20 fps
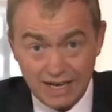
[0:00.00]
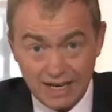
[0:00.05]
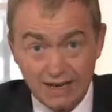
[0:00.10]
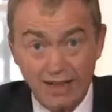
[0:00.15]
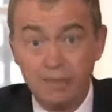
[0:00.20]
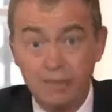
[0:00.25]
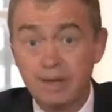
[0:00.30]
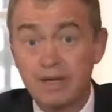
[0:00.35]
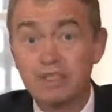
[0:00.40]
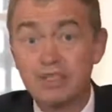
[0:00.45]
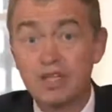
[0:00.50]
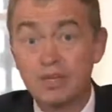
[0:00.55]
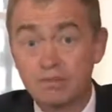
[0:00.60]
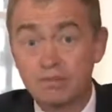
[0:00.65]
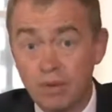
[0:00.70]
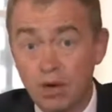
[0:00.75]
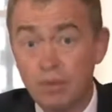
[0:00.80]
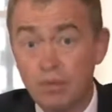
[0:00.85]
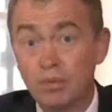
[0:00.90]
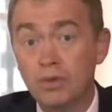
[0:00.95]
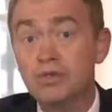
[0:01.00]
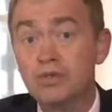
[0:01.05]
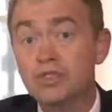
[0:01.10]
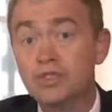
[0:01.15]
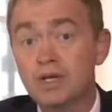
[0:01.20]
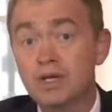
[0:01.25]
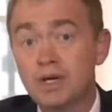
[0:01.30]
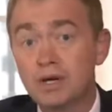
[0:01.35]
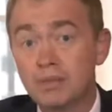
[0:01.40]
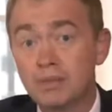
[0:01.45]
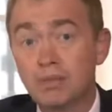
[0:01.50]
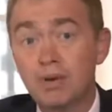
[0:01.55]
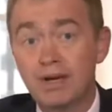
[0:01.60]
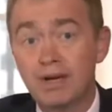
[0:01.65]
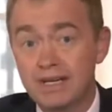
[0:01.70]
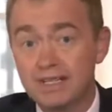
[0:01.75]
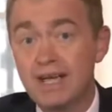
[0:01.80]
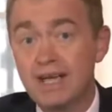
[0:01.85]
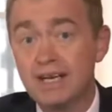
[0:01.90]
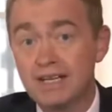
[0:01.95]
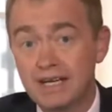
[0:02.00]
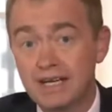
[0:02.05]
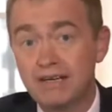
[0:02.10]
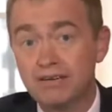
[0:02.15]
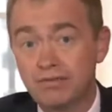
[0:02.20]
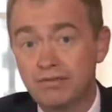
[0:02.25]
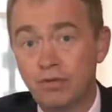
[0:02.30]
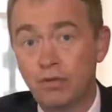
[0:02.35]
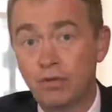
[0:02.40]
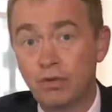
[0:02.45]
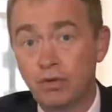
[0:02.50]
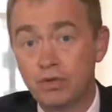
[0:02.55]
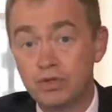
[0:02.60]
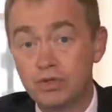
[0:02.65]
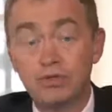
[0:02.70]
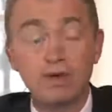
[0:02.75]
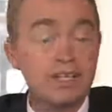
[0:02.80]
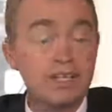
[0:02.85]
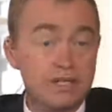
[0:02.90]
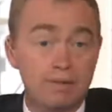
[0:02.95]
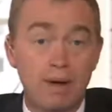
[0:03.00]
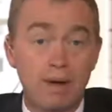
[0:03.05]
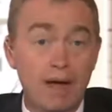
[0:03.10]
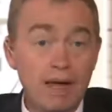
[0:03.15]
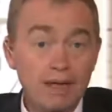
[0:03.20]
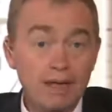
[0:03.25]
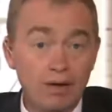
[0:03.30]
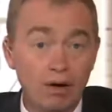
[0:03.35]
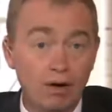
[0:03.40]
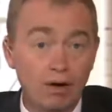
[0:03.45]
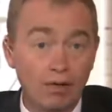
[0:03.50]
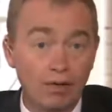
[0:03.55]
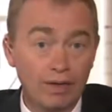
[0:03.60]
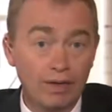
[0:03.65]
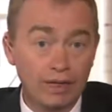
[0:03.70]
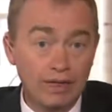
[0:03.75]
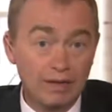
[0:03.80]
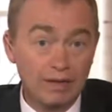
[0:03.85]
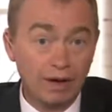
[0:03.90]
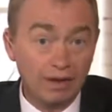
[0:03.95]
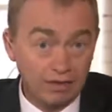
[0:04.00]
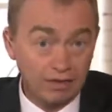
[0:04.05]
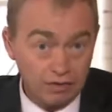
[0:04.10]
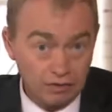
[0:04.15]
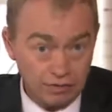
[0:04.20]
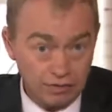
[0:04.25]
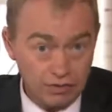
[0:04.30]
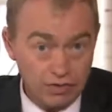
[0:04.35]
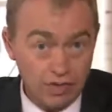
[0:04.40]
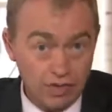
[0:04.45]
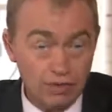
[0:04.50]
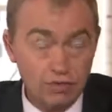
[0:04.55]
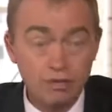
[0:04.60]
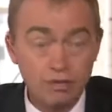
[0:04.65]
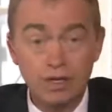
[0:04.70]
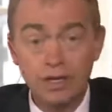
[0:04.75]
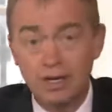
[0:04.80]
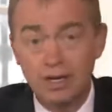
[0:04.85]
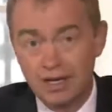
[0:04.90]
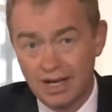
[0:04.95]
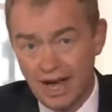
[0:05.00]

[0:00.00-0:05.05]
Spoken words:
And that means at the moment, Britain is heading for Theresa May on the 9th of June,